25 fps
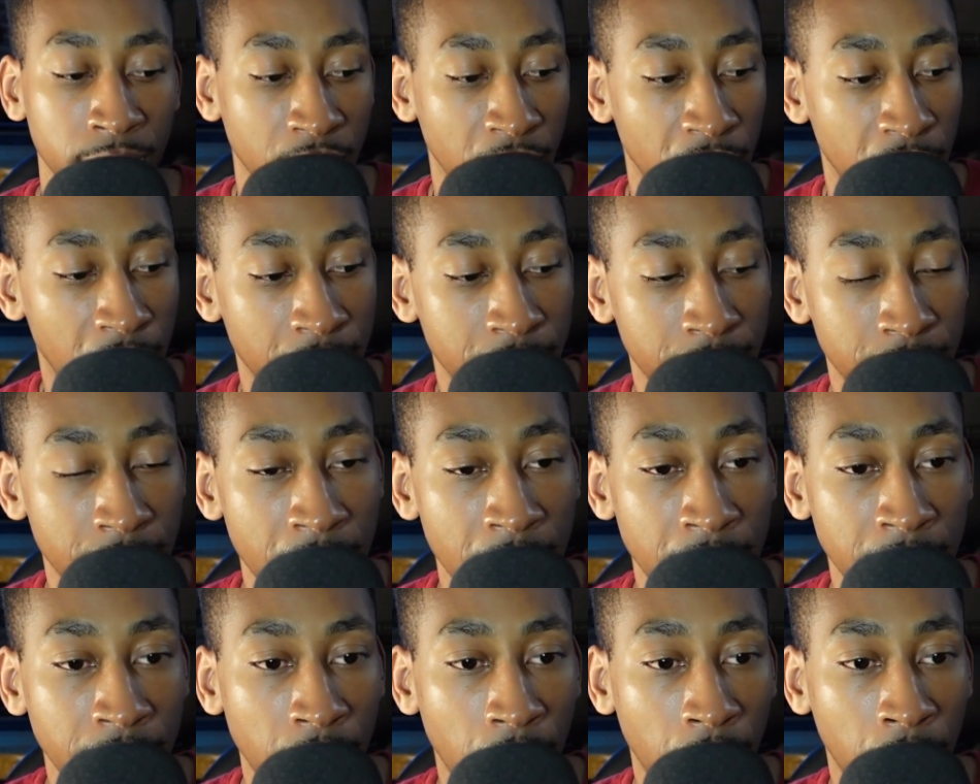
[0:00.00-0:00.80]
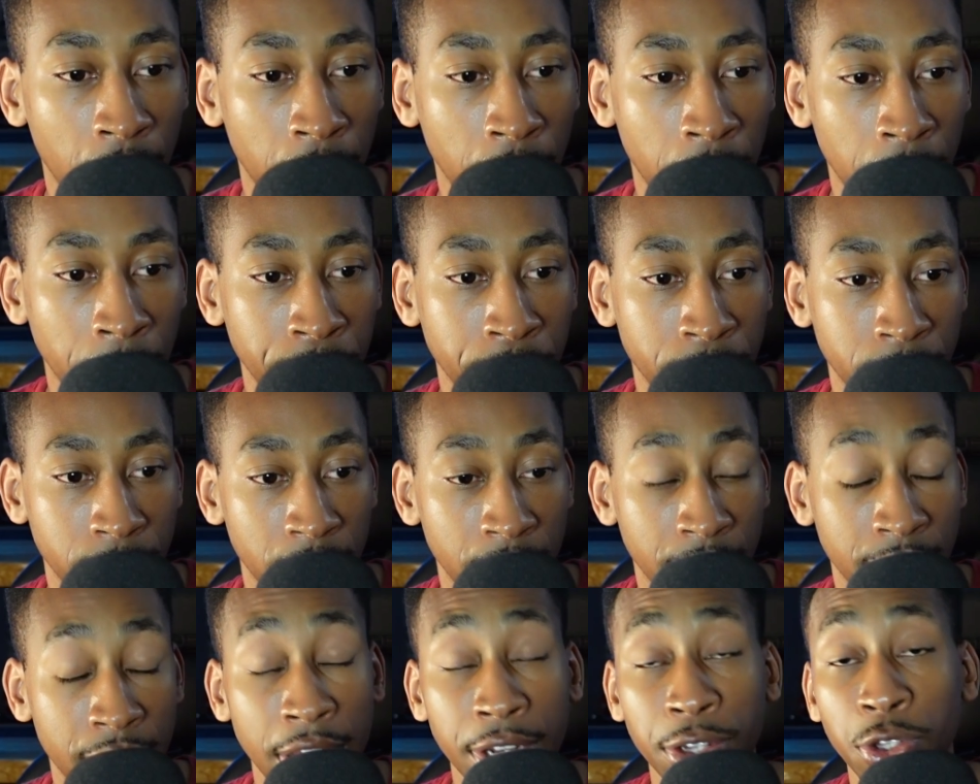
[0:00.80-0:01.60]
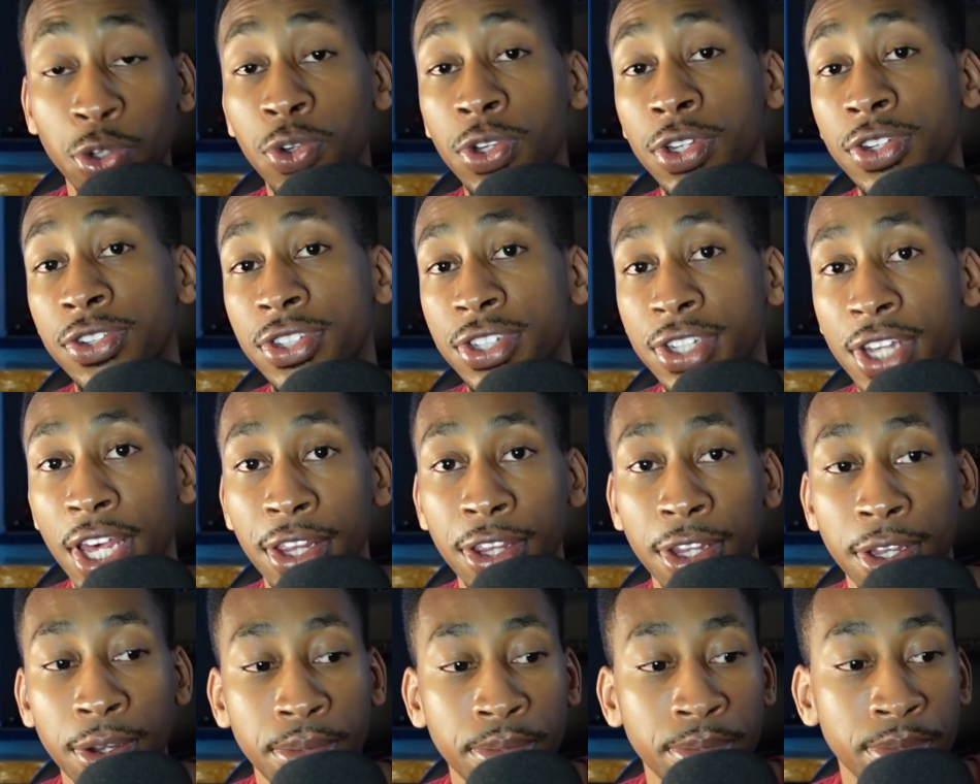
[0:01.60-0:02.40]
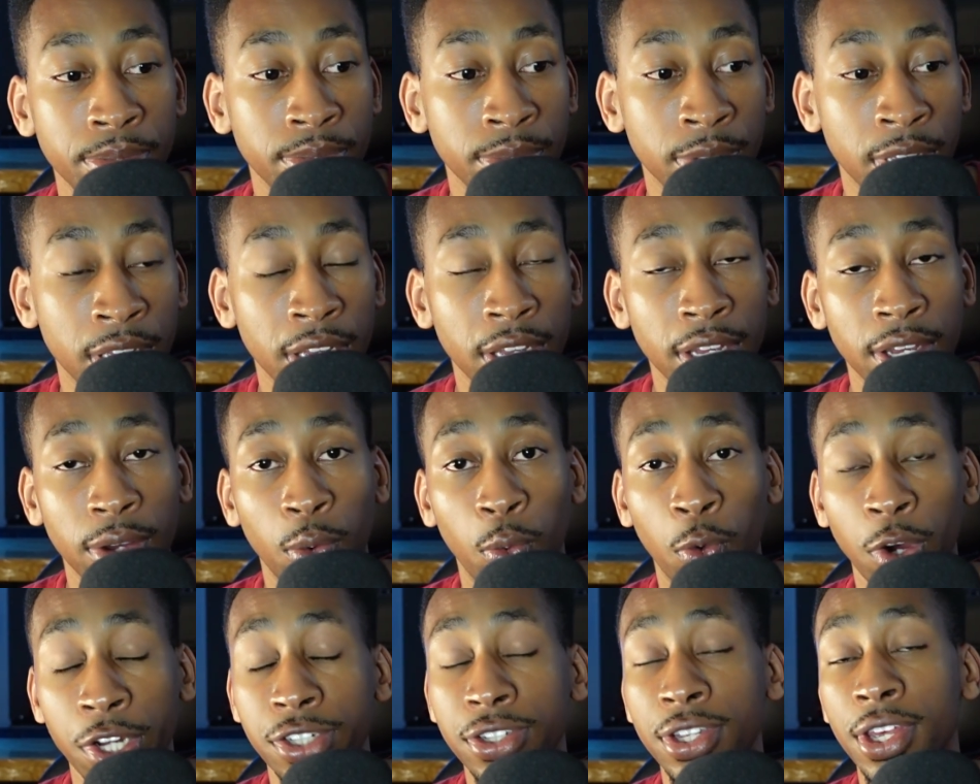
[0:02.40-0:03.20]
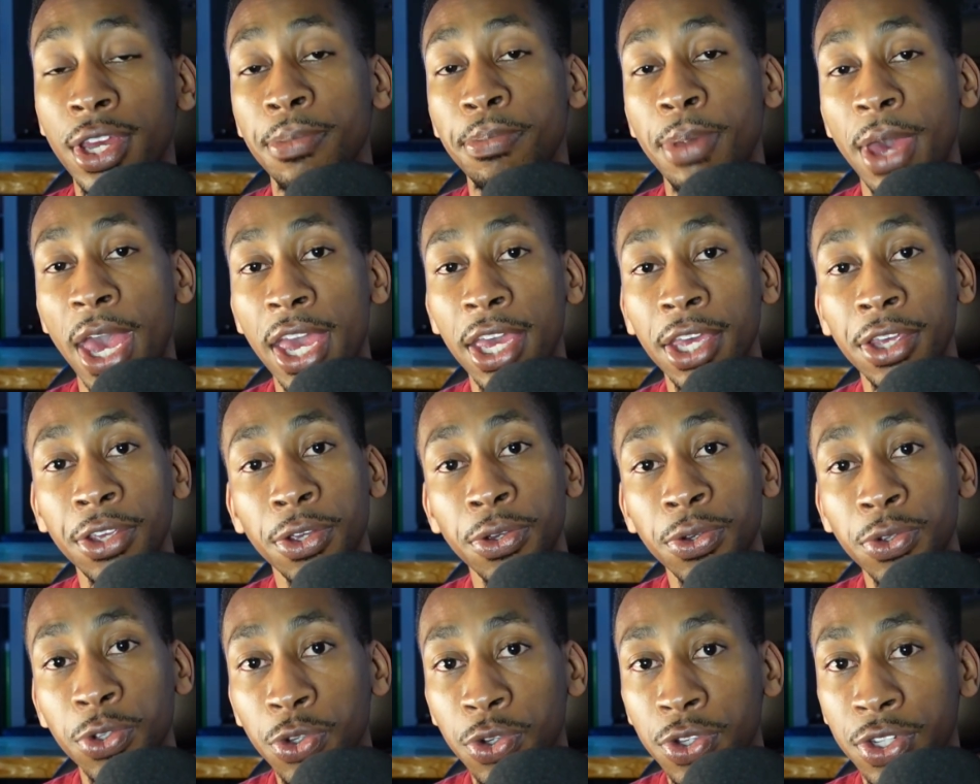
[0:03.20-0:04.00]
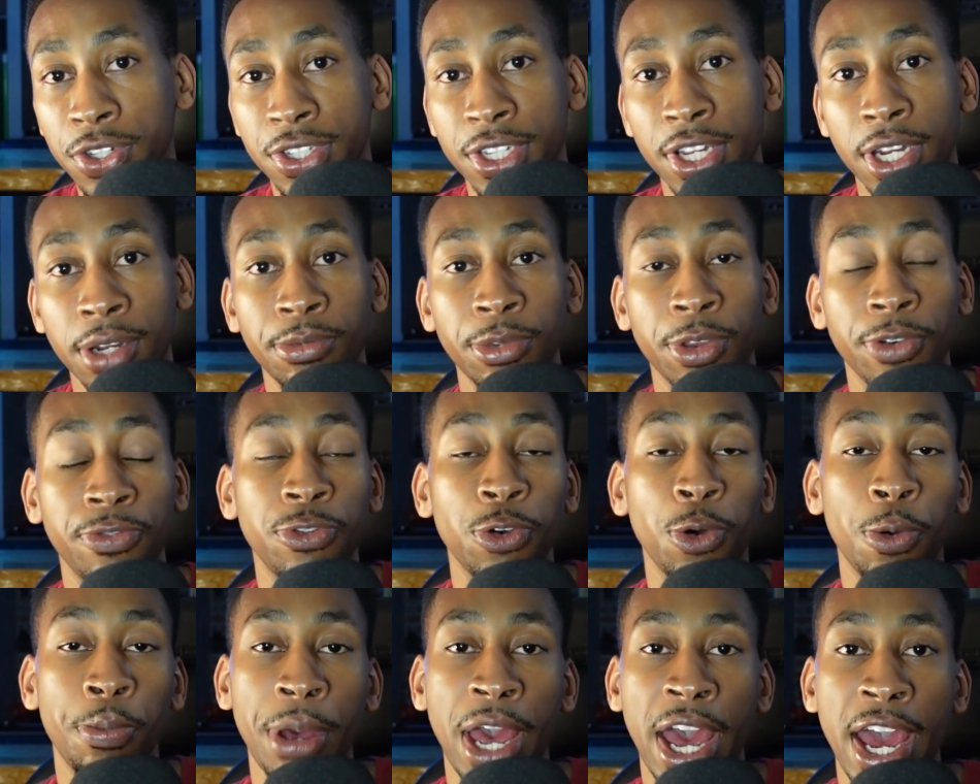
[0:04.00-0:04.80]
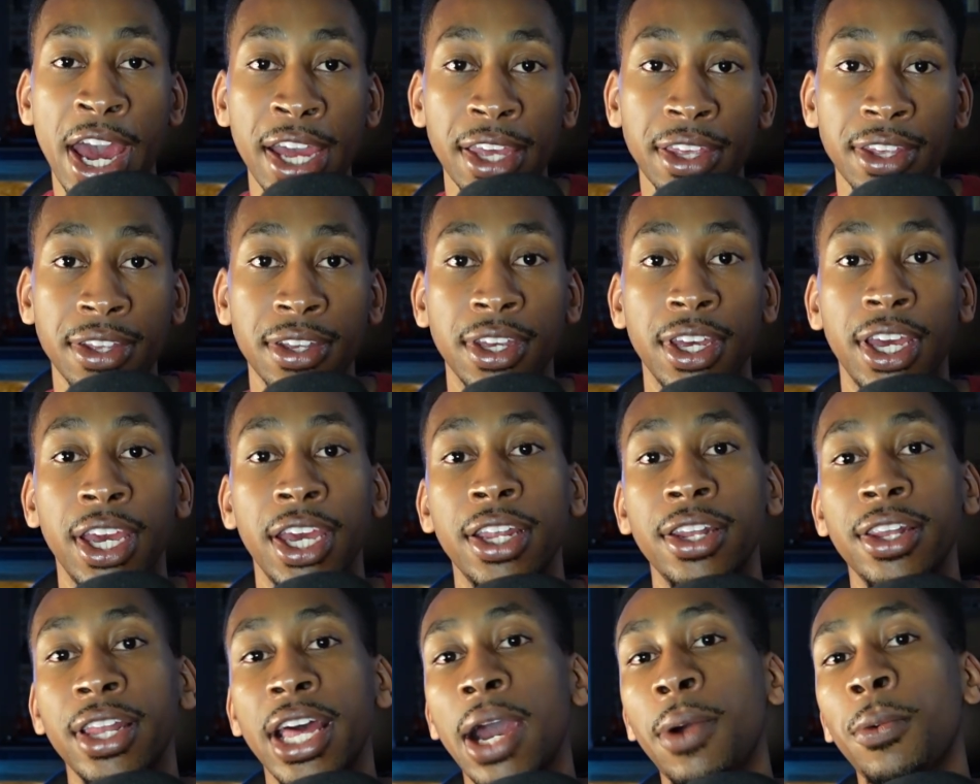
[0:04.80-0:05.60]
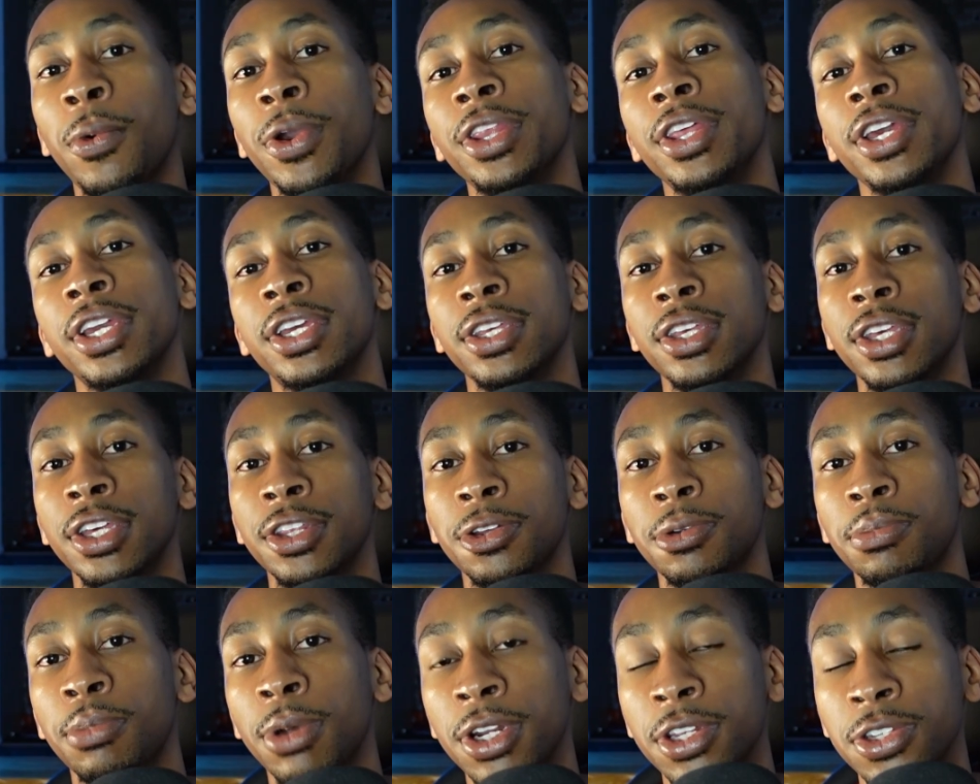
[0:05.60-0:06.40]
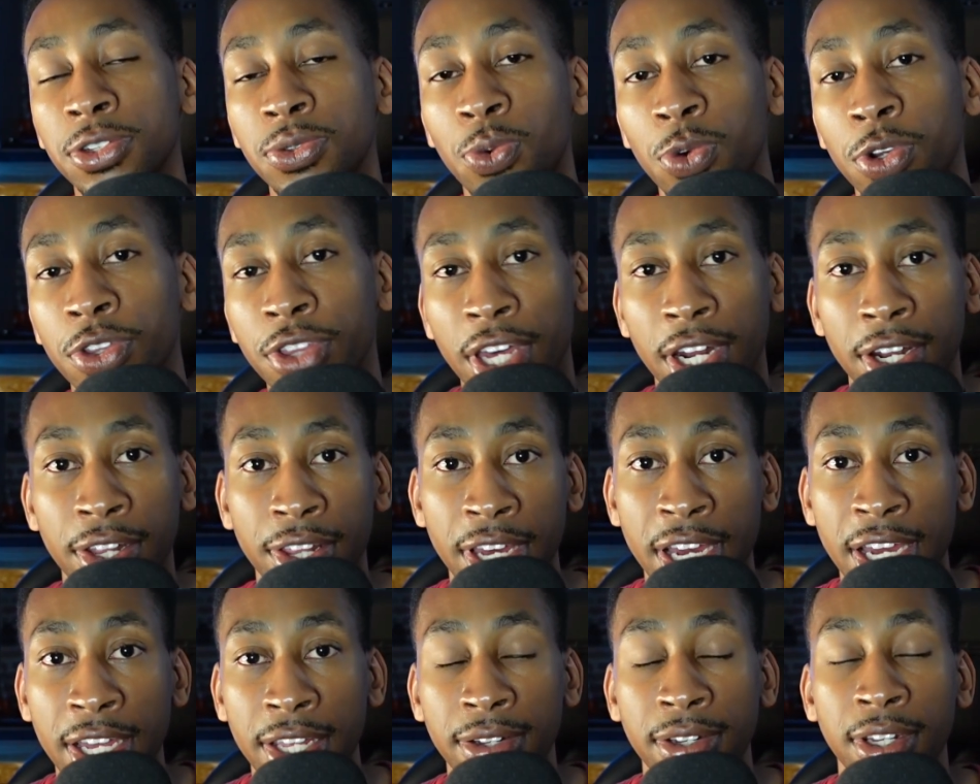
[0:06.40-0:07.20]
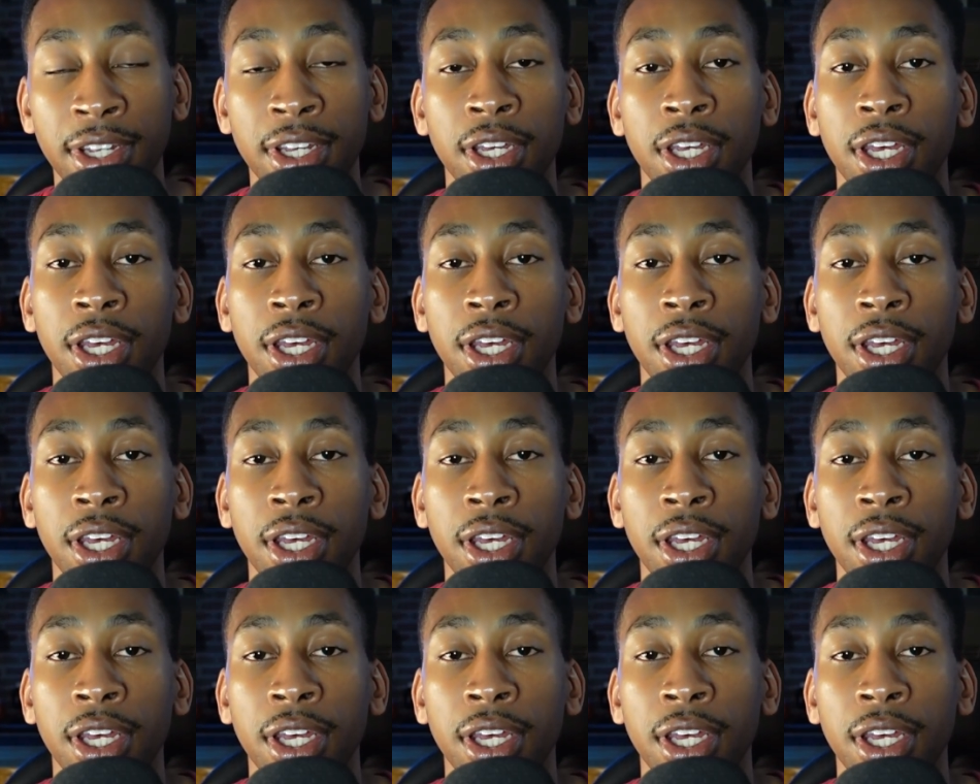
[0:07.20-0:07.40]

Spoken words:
And then you can send them, once they pay you, you can send them the full pack, and that way they can get their money's worth out of that.